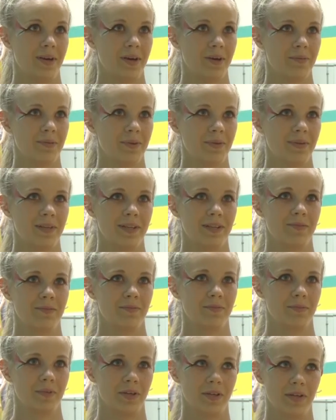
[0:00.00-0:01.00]
hope that we
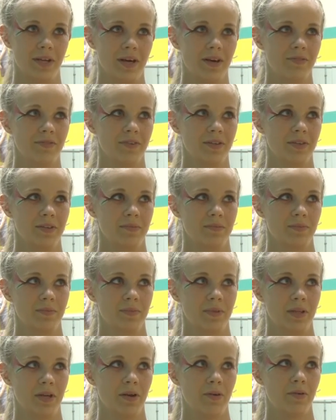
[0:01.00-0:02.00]
did good enough,
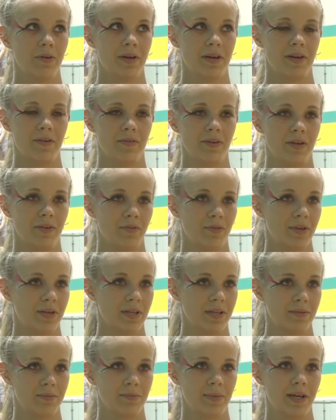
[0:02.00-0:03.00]
and you know, even if we
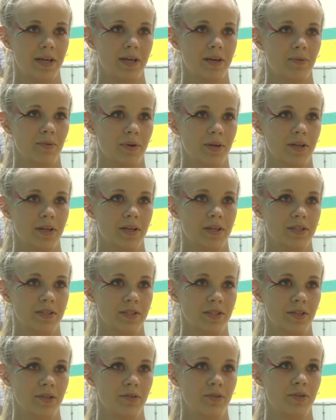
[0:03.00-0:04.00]
didn't make it, we're going to
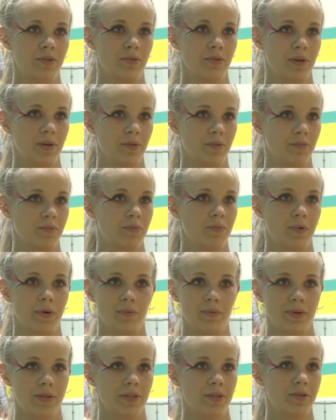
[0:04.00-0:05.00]
continue doing
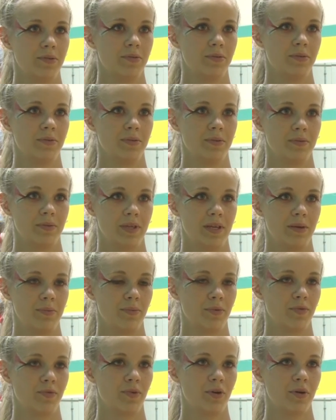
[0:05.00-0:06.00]
what we do and
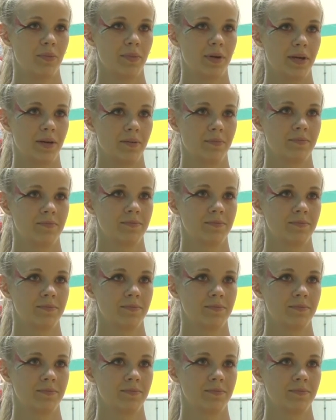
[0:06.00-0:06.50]
keep performing.